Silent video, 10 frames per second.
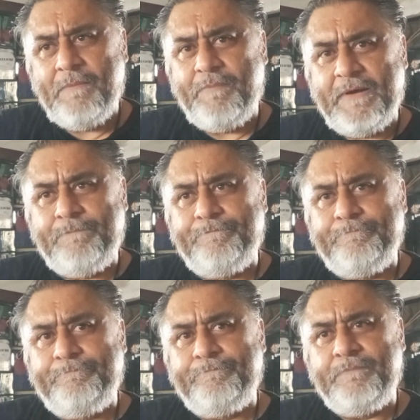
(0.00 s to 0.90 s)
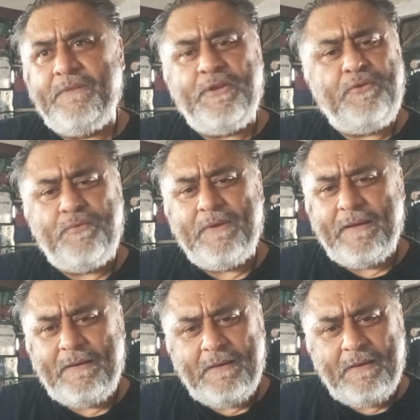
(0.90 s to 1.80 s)
But you do
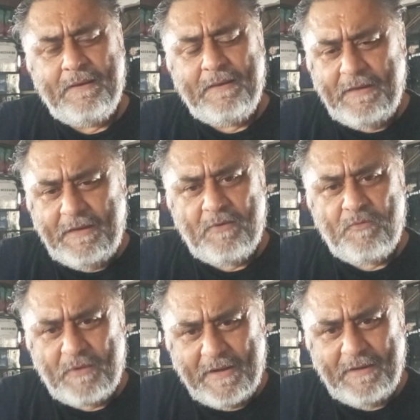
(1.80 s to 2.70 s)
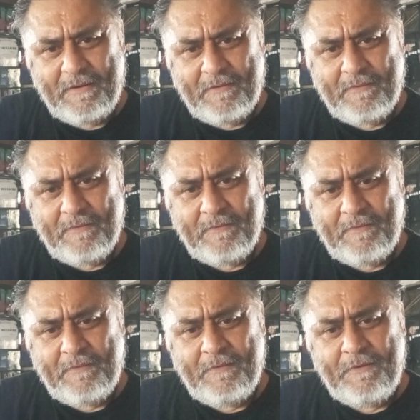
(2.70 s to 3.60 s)
not need rank
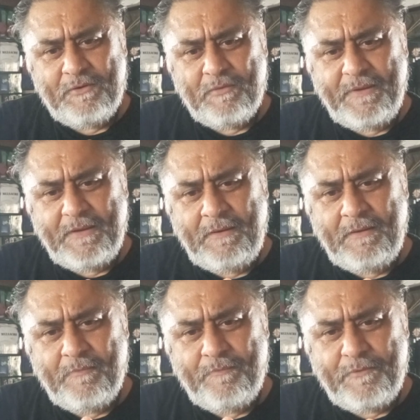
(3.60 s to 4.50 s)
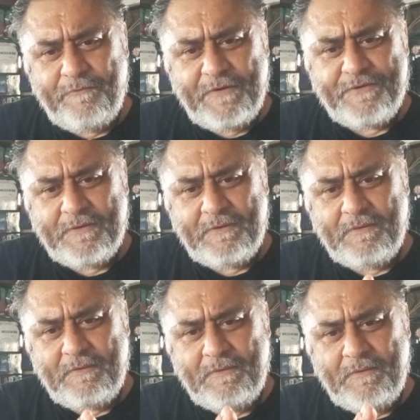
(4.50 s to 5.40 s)
to be proficient
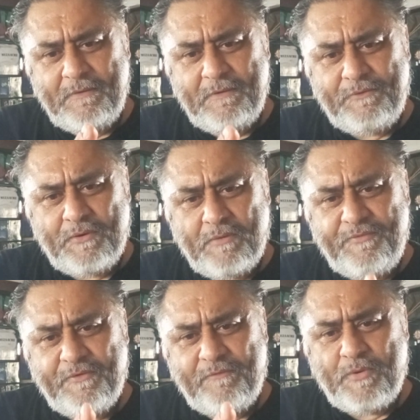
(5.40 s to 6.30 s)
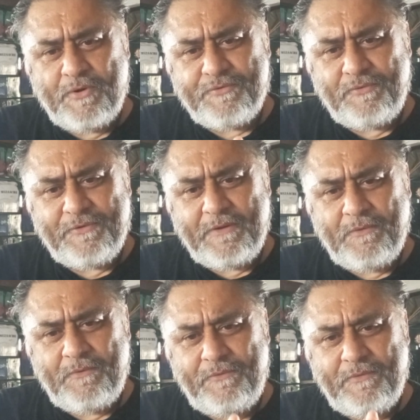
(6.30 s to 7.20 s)
in terms of martial
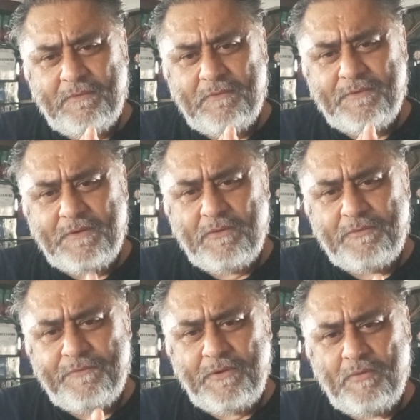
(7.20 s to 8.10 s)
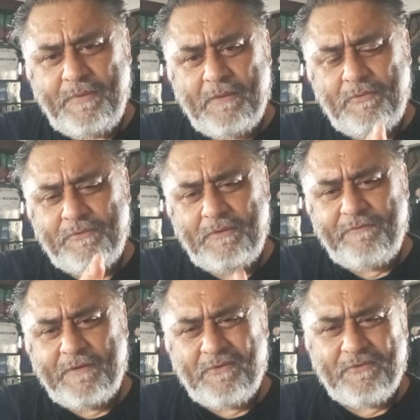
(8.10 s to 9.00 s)
skills and skills for you to be able to
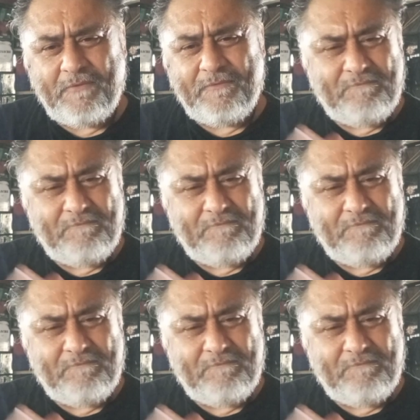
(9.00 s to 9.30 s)
defend yourself.